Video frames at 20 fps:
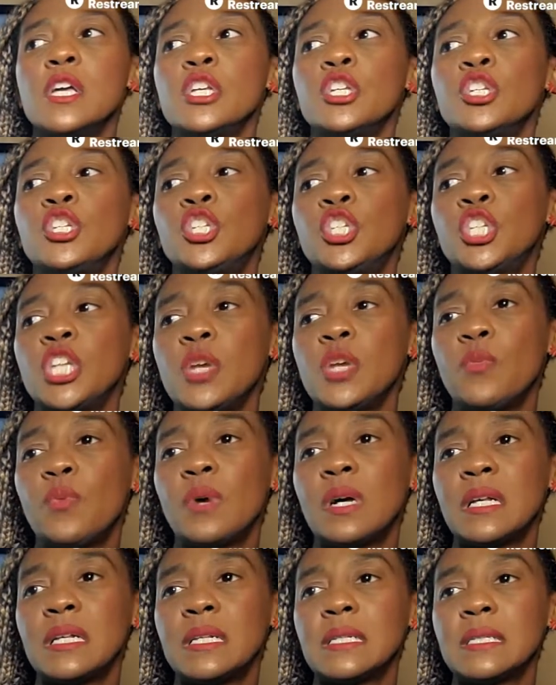She
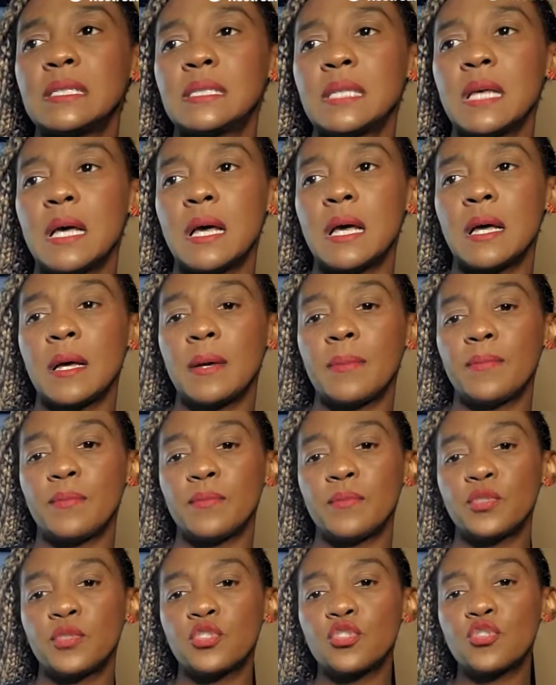was
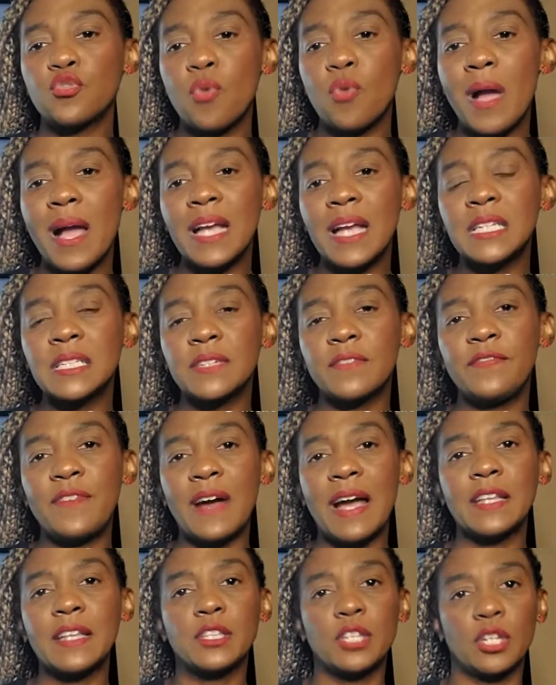trying to
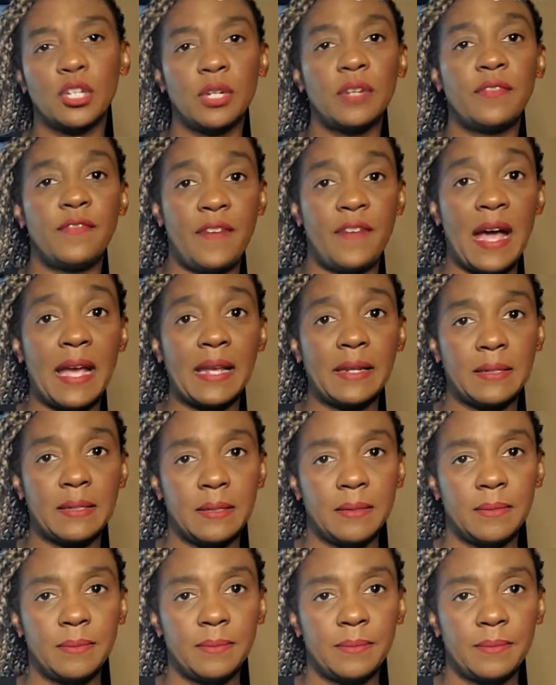fight the good fight,
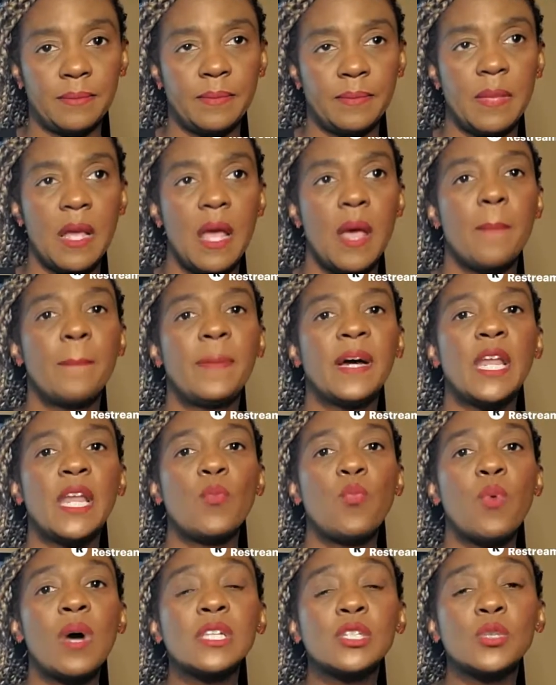but
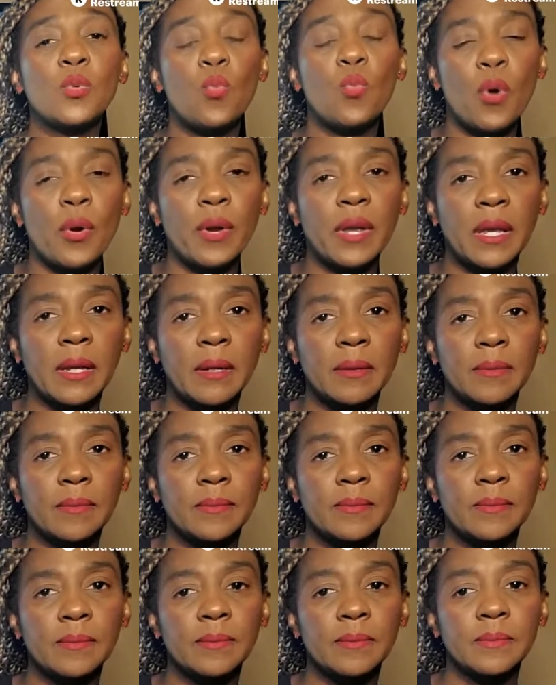it wasn't working.
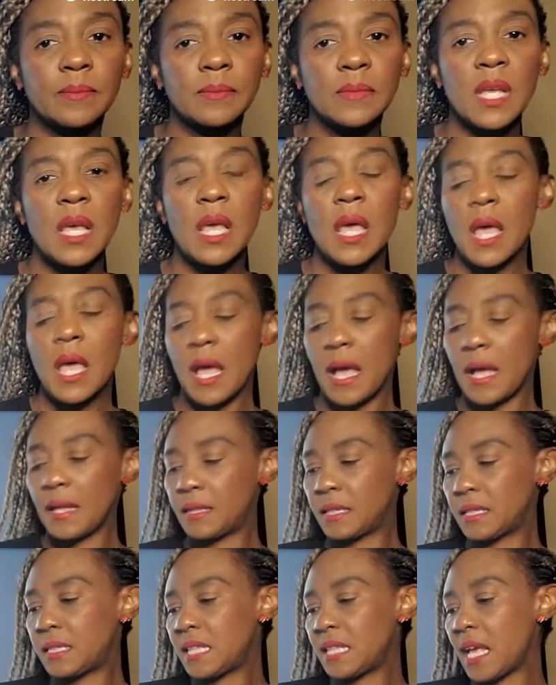At
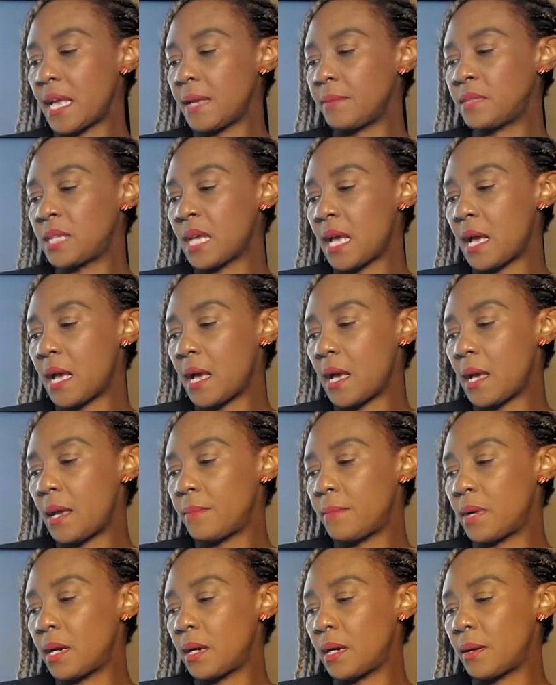the same
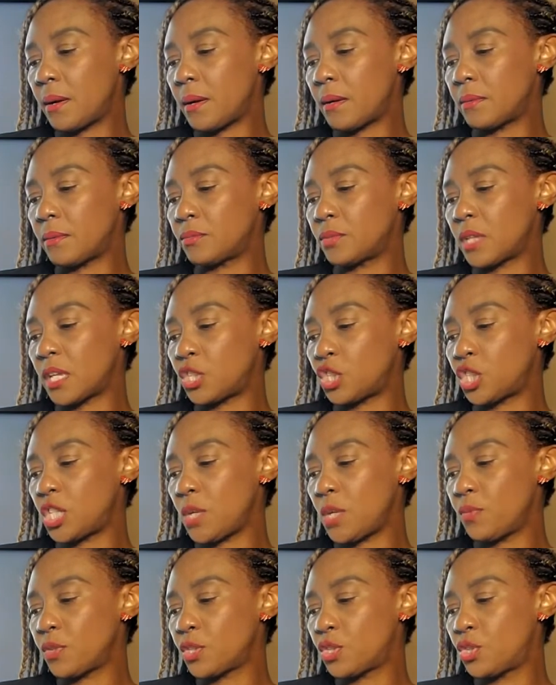time that
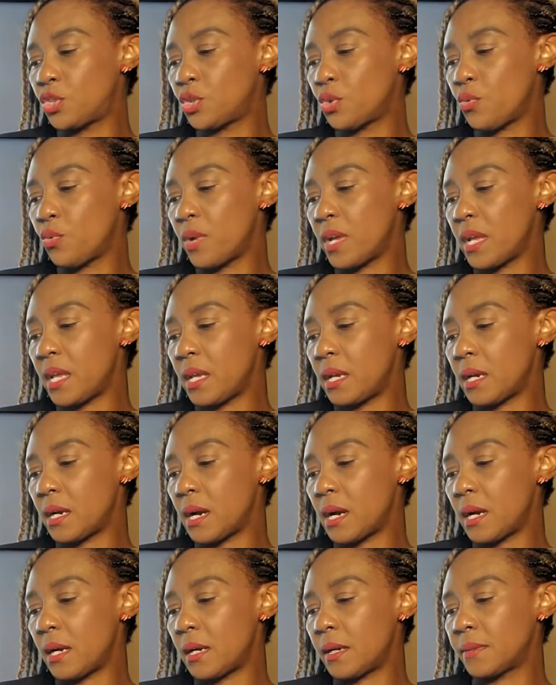she was doing
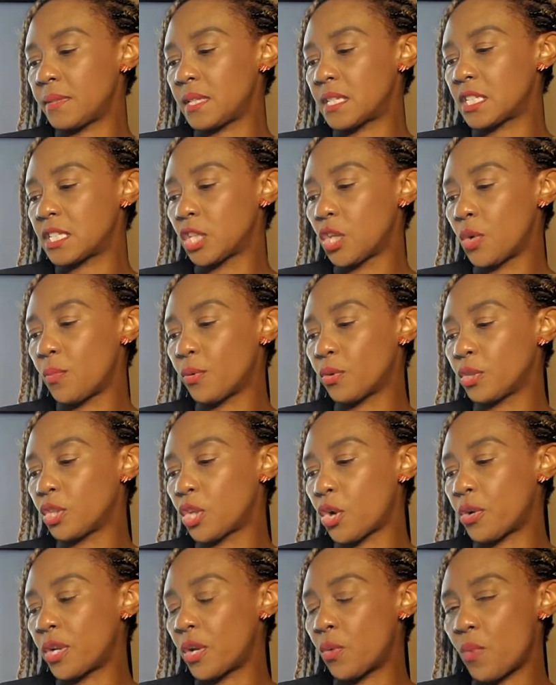this liberal
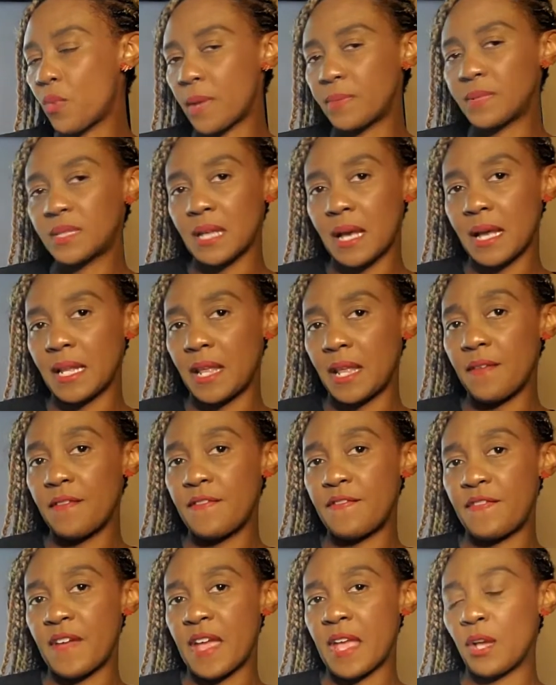learning website, it
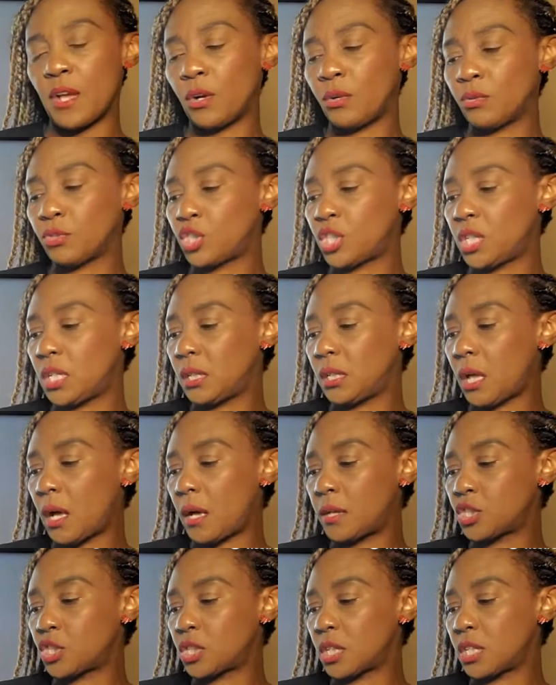failed. She
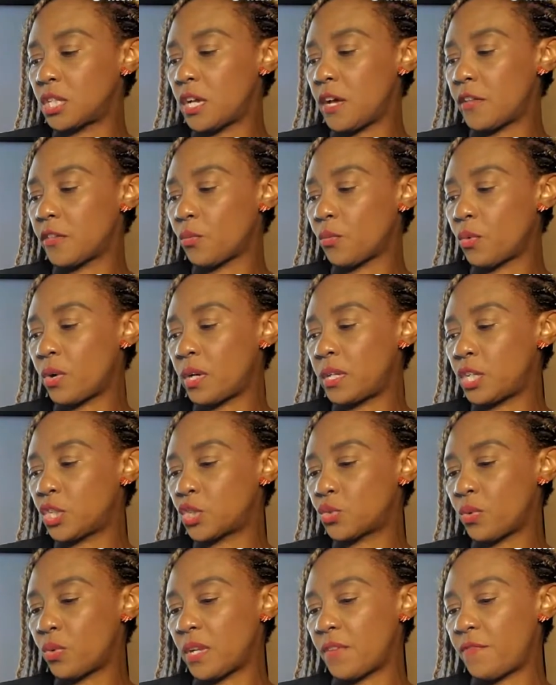launched another one in
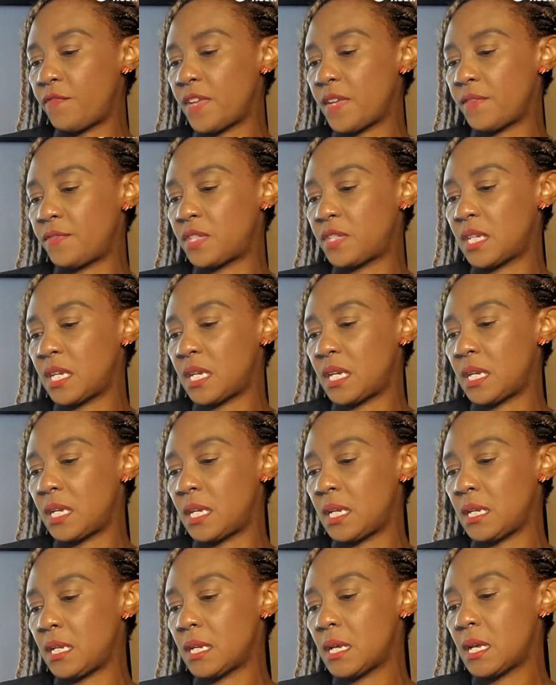
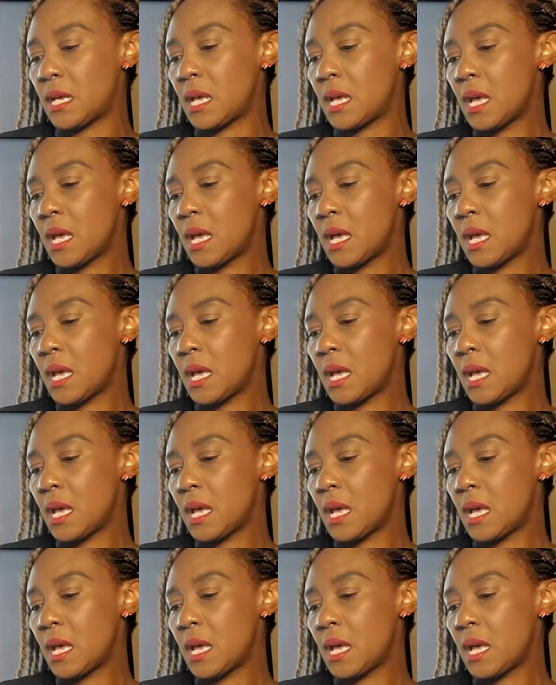2015.